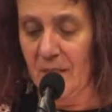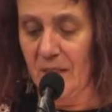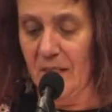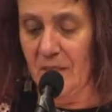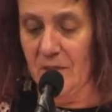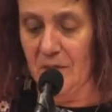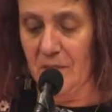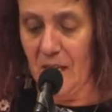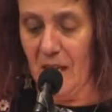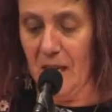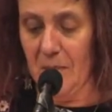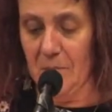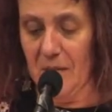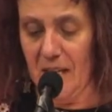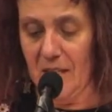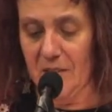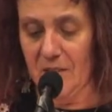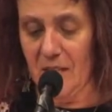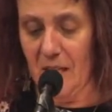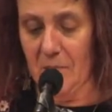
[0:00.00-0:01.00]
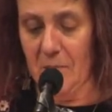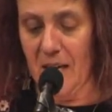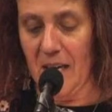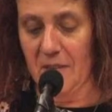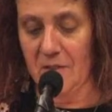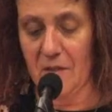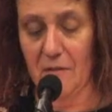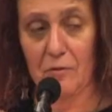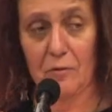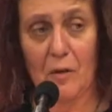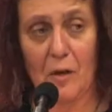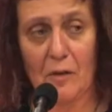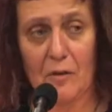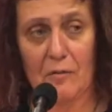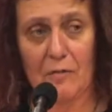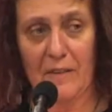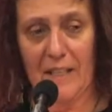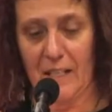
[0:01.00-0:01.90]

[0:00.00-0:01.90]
this time based on massive road